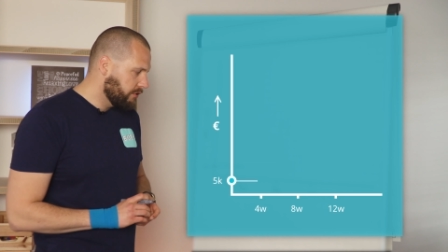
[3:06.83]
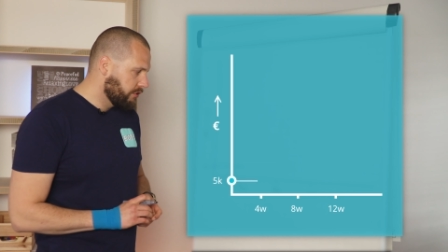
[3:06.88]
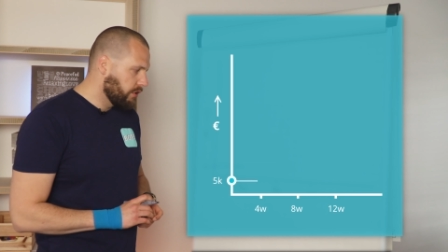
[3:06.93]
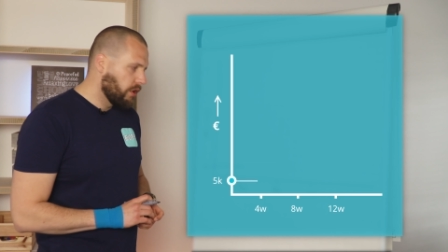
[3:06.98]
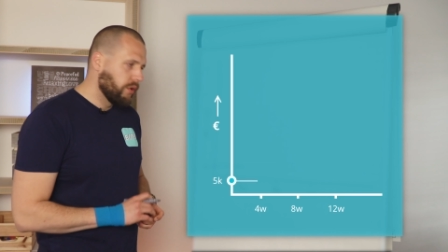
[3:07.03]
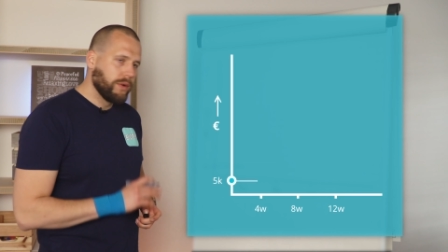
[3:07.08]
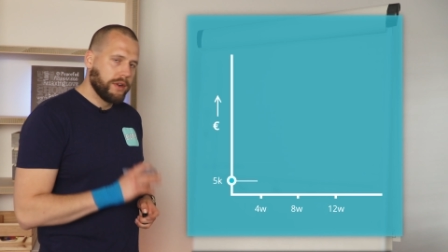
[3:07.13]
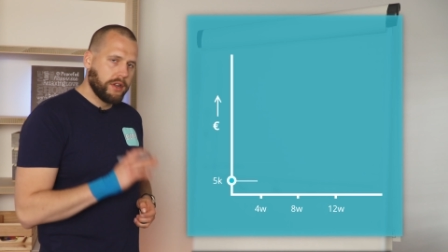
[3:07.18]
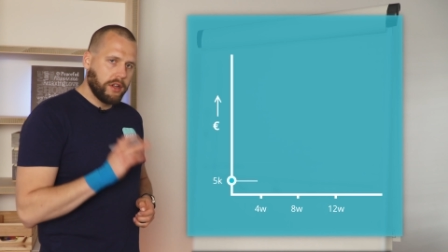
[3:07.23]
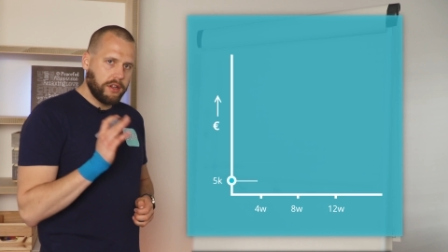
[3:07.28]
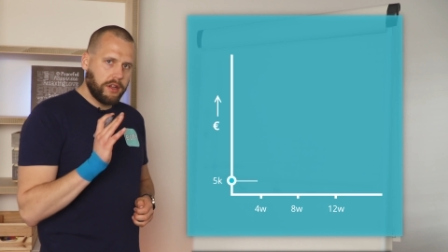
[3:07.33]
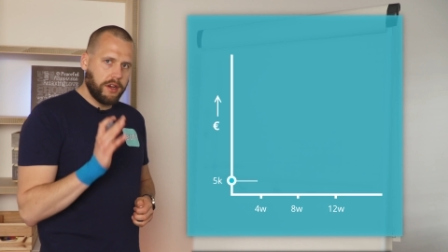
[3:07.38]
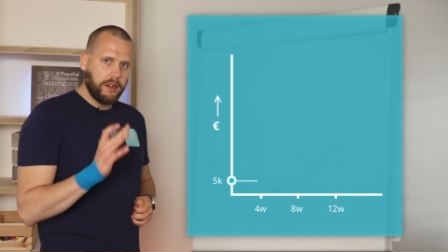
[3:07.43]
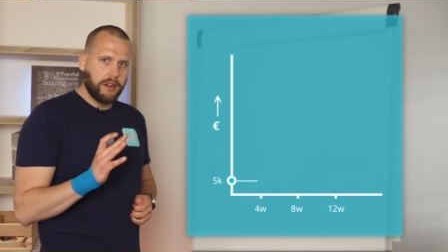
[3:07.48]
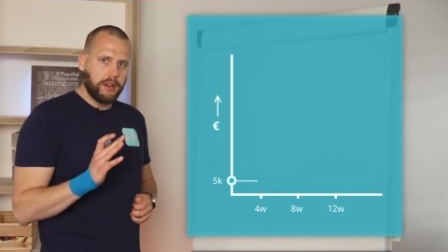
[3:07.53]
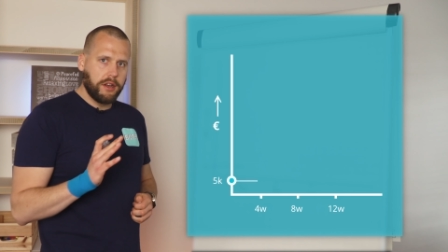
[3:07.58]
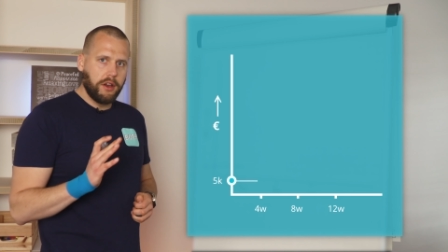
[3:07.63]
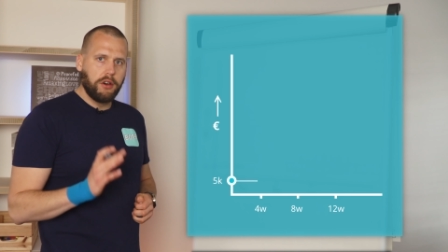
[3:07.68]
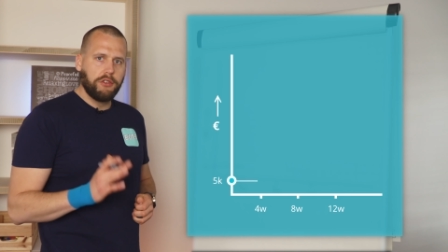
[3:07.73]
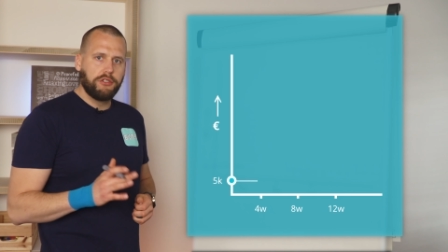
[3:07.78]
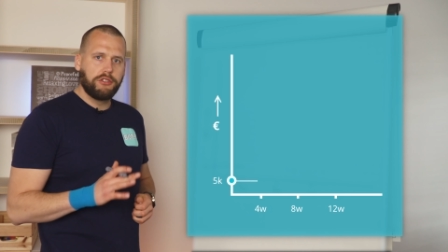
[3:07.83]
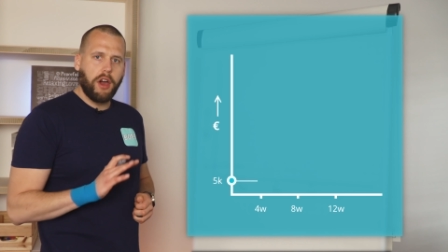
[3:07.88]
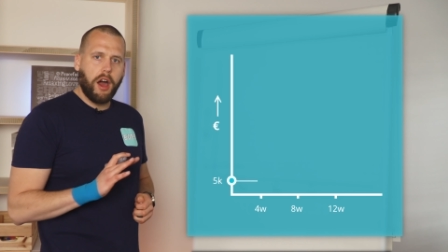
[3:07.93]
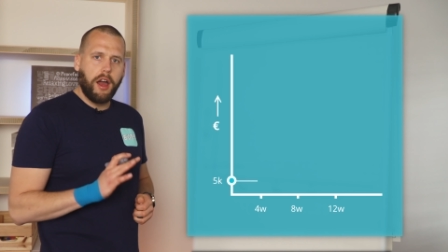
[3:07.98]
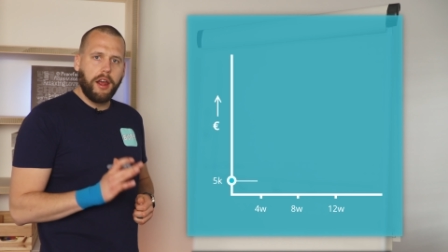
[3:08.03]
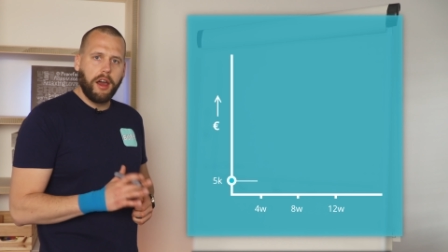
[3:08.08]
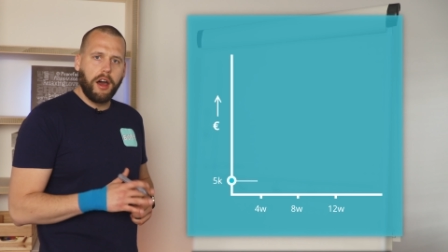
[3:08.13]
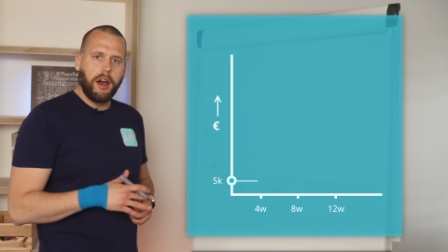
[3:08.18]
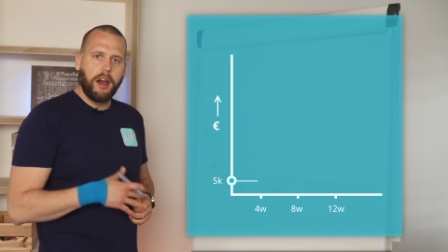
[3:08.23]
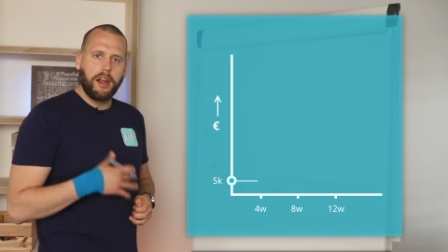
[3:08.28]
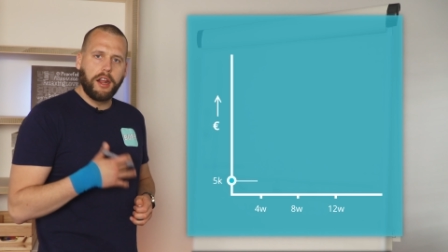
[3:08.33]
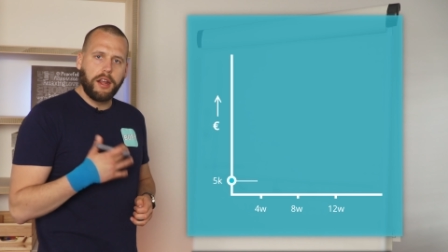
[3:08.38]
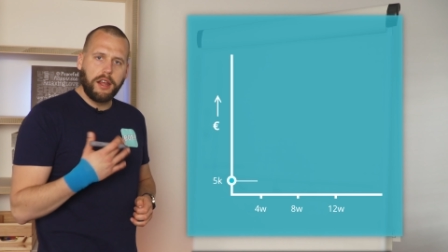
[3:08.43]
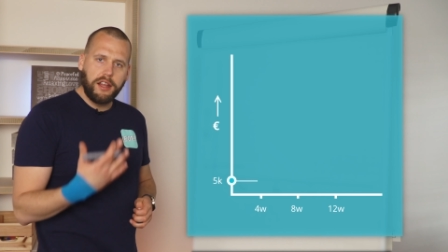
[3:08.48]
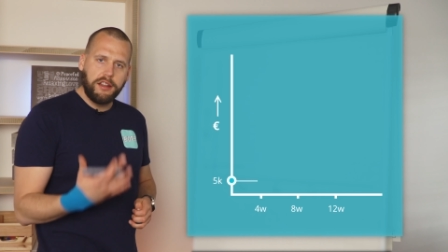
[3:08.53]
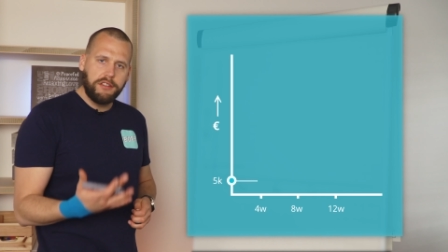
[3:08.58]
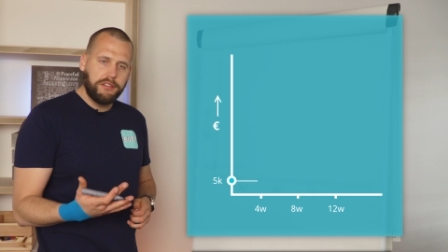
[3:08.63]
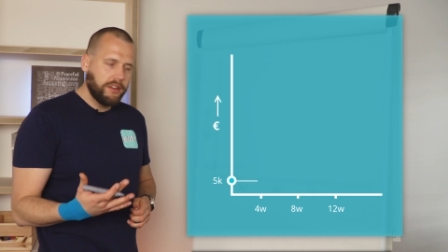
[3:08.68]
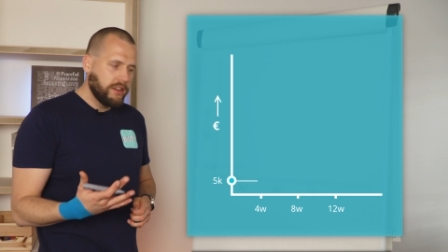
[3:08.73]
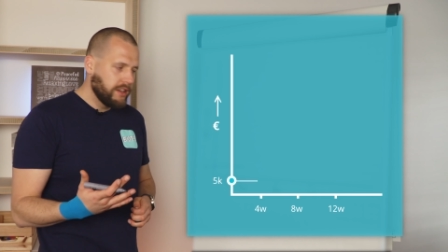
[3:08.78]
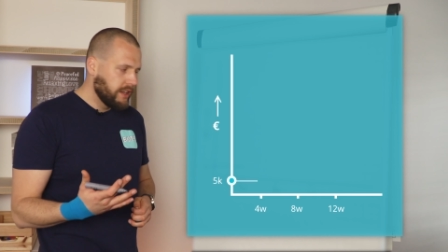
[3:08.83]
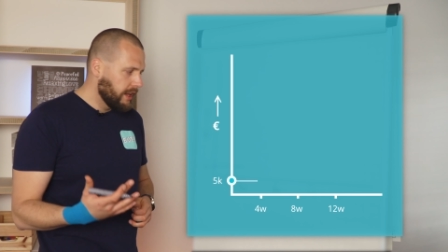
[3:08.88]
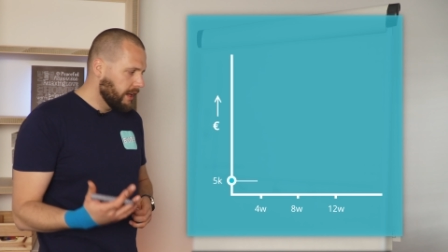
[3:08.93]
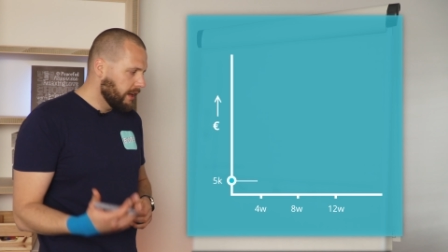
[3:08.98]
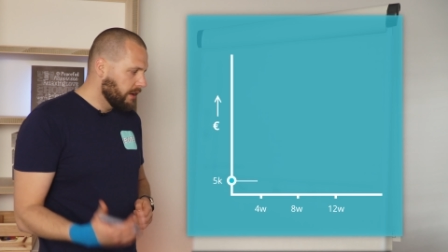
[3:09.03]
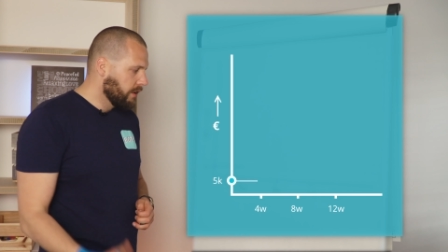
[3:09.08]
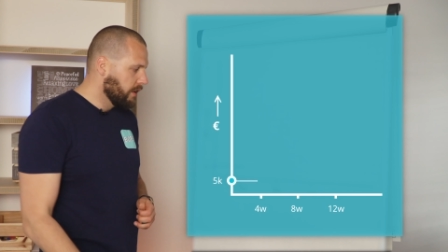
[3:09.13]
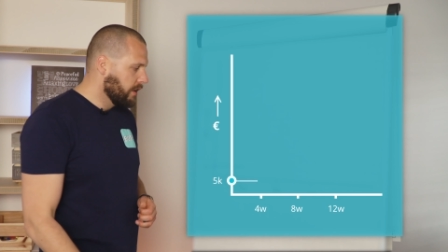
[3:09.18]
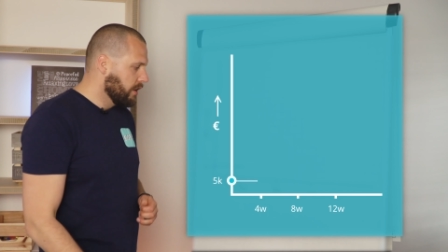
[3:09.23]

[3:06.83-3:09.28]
So we're not going to go sky high instantly.